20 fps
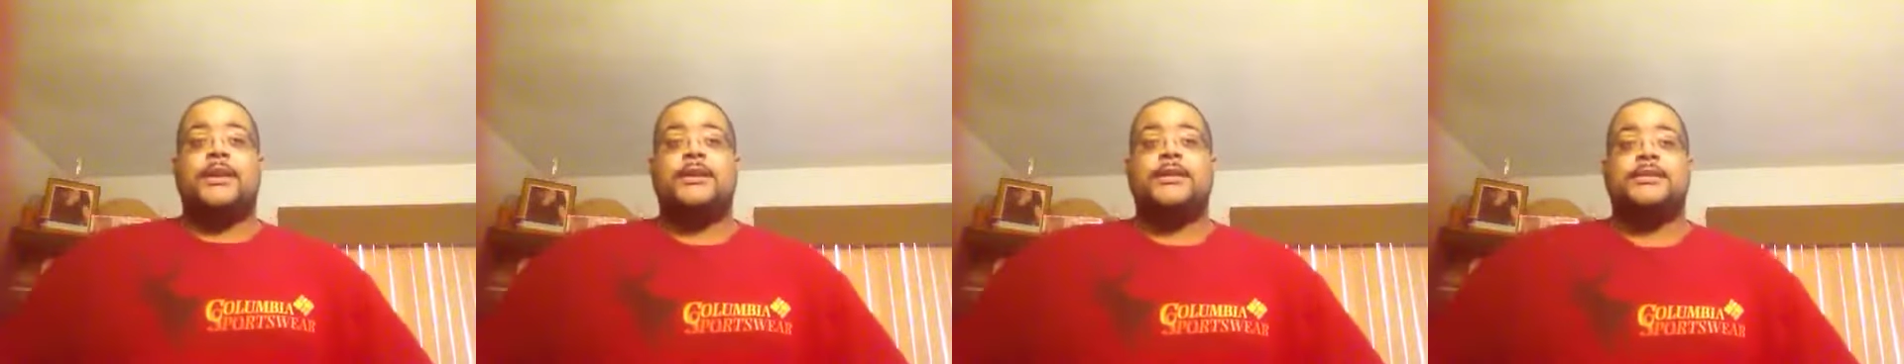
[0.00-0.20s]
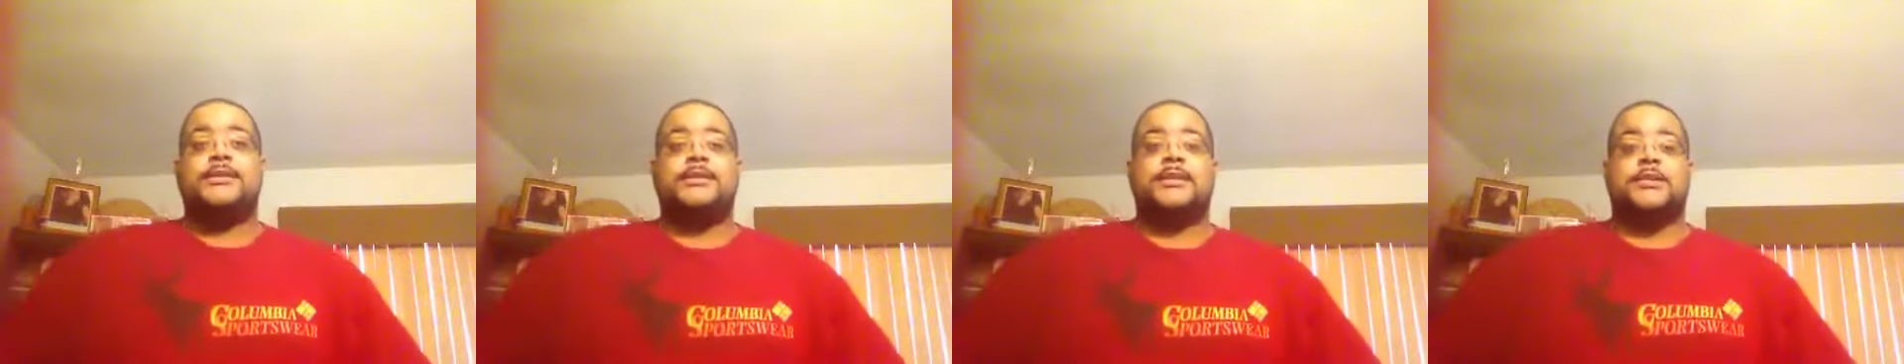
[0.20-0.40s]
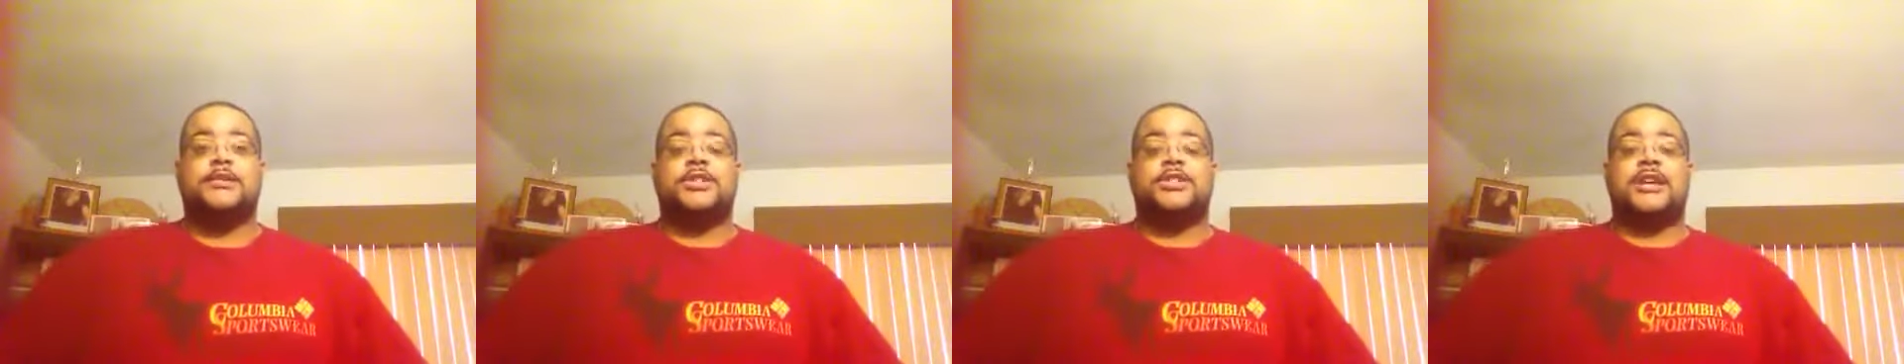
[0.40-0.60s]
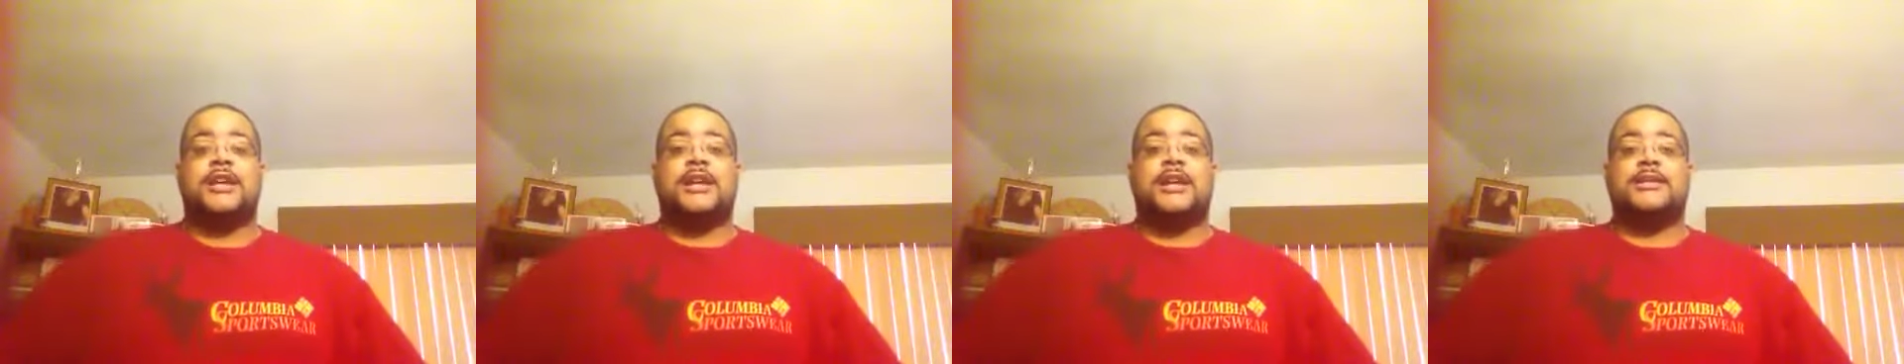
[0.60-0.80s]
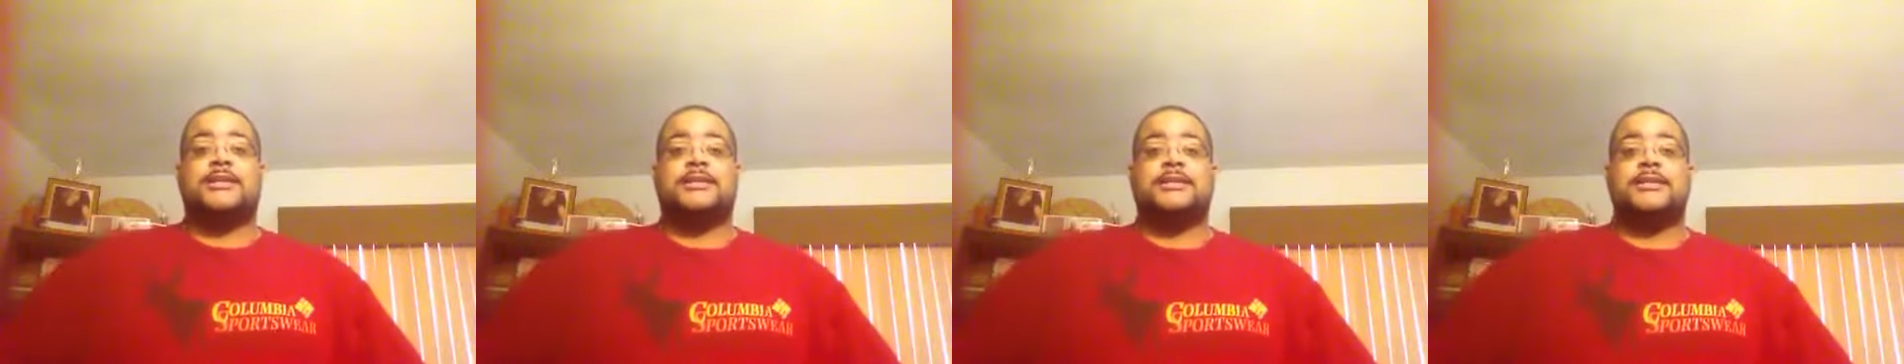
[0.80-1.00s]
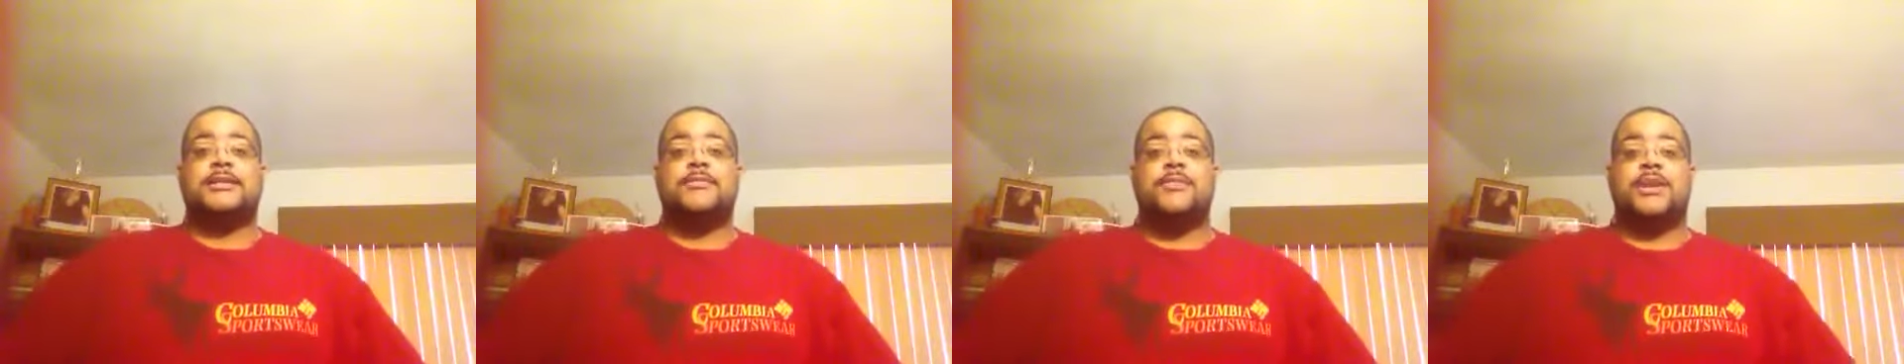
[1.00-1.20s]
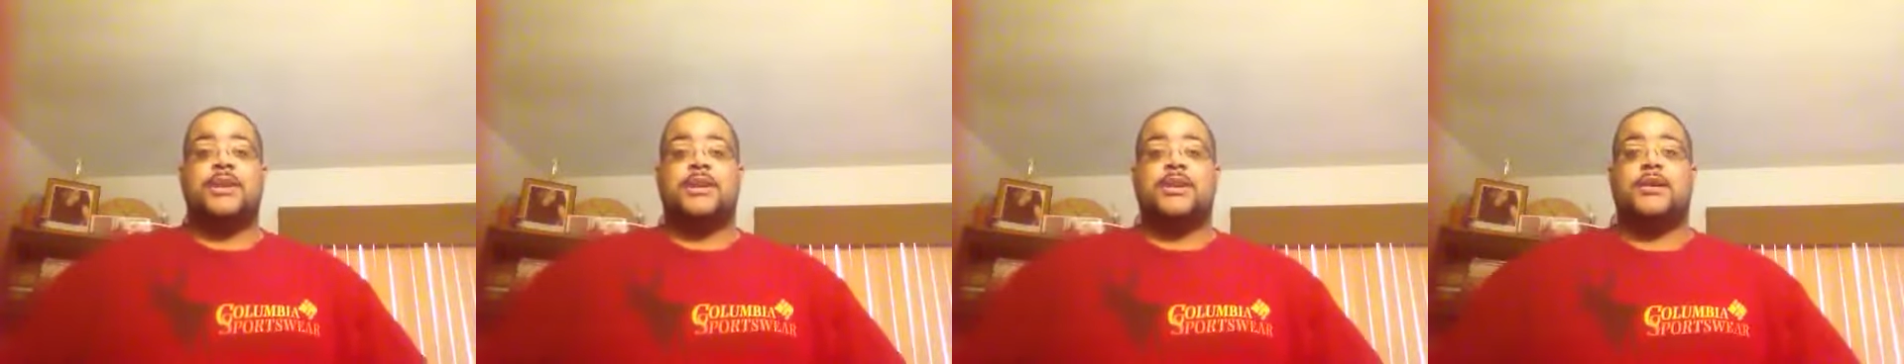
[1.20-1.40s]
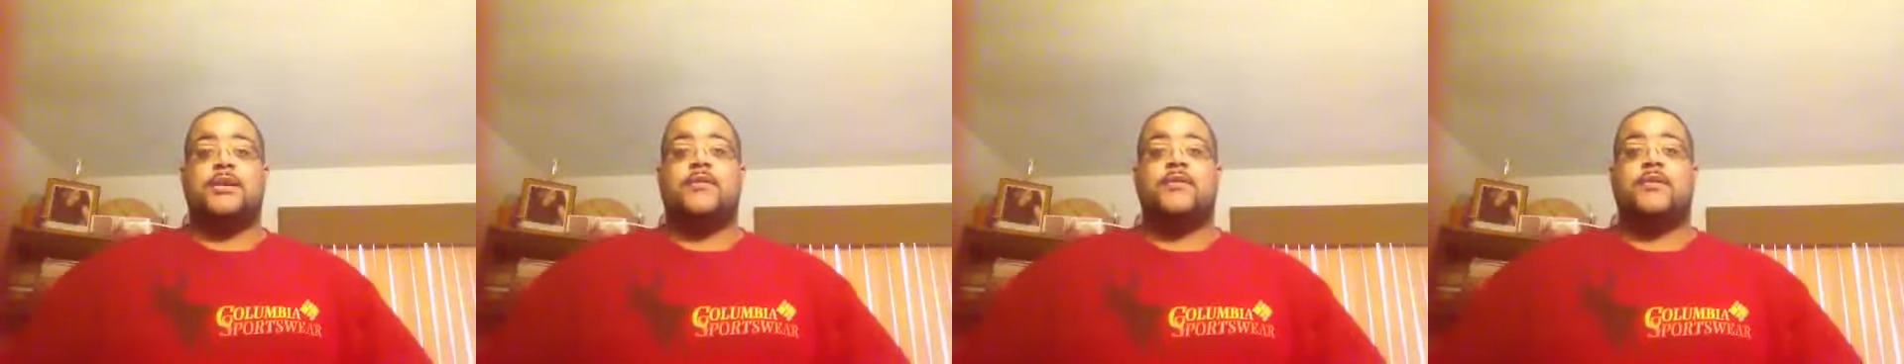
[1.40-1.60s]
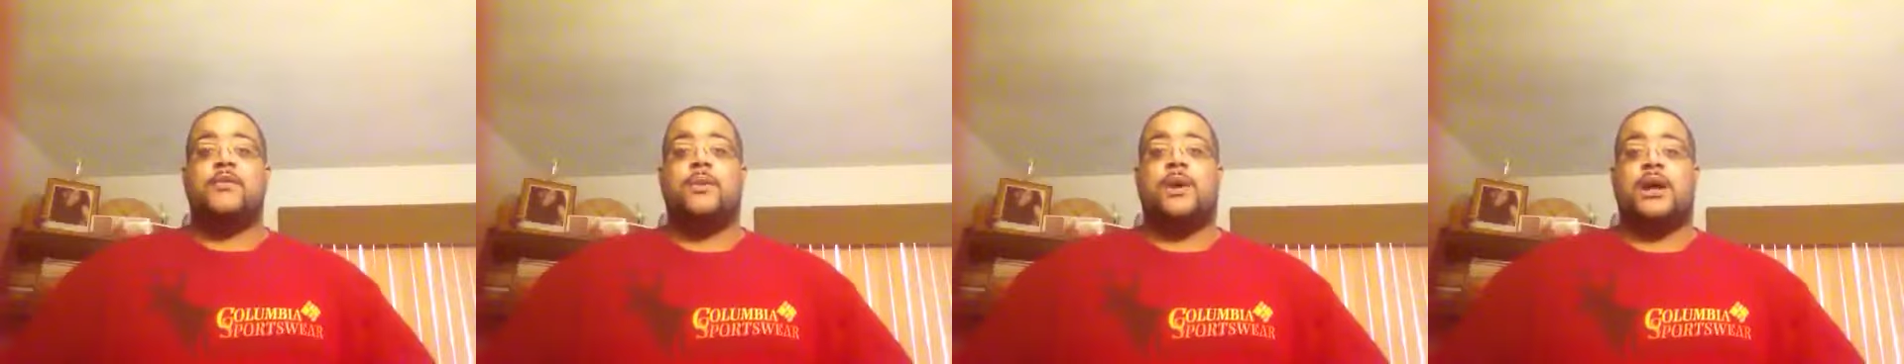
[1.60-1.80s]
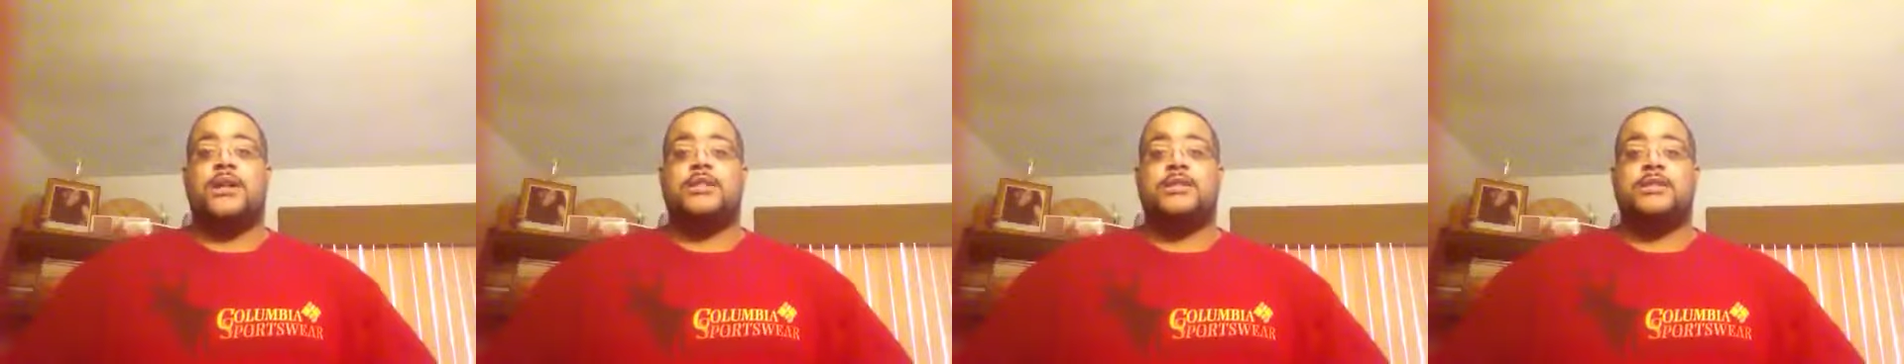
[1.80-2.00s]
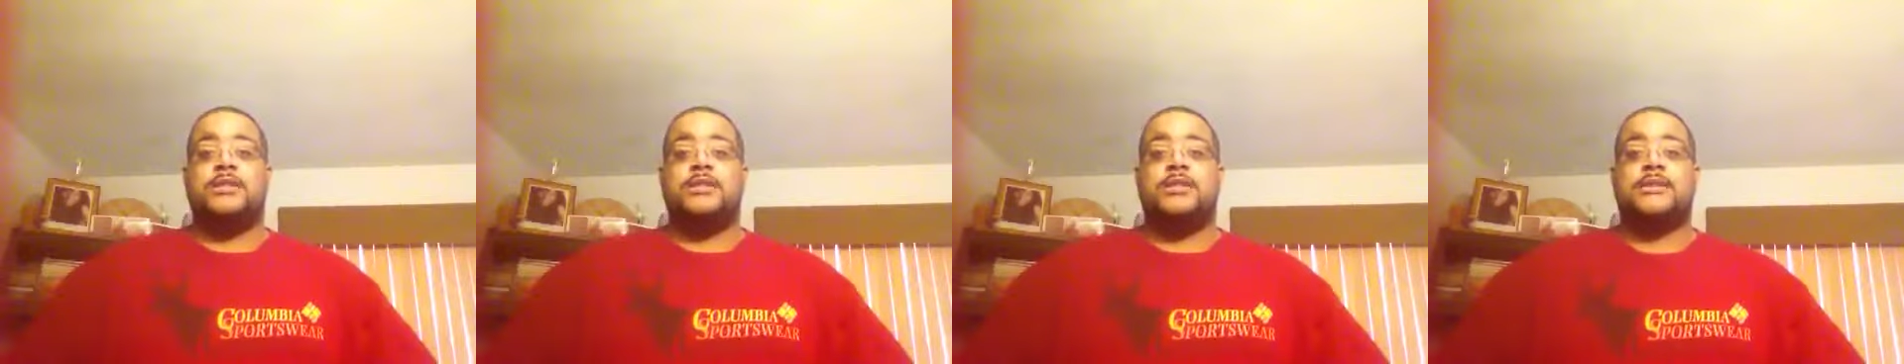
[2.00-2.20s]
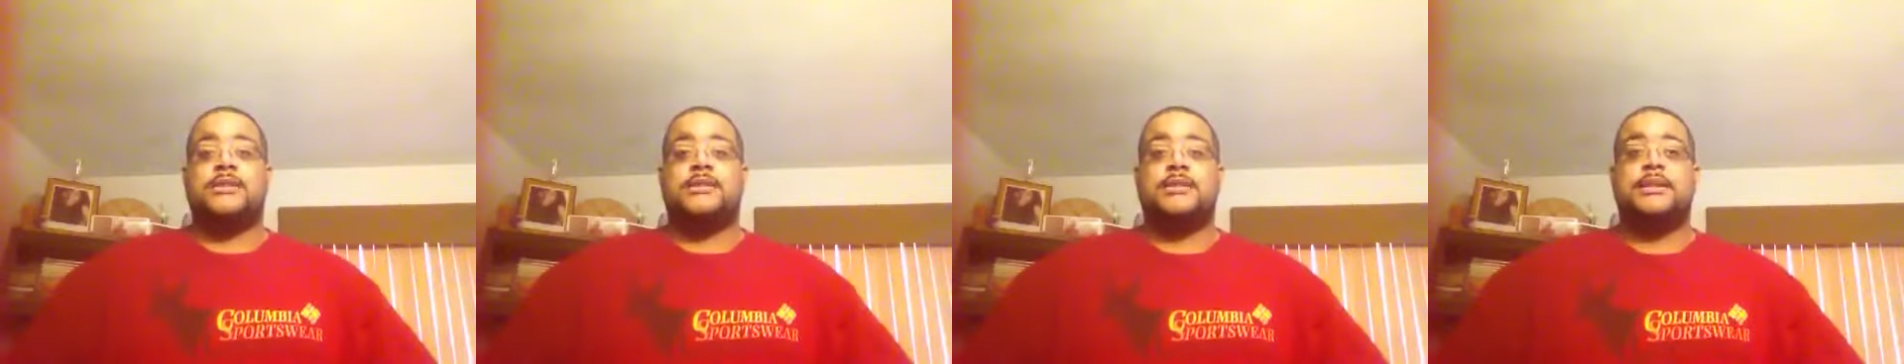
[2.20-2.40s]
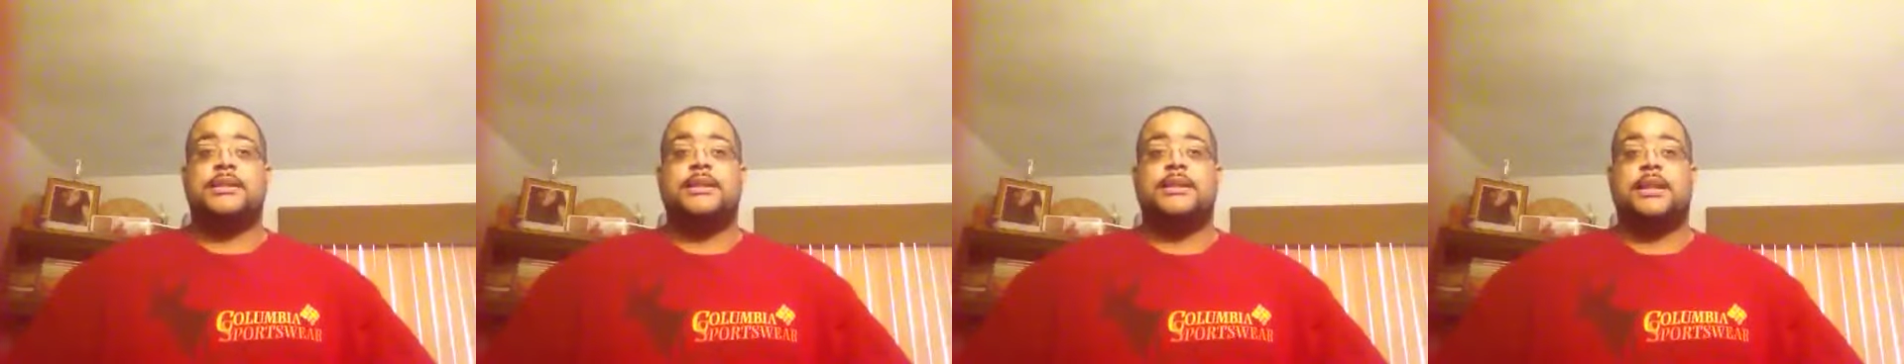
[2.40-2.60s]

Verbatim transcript: So shout out to Tamia if you're watching this.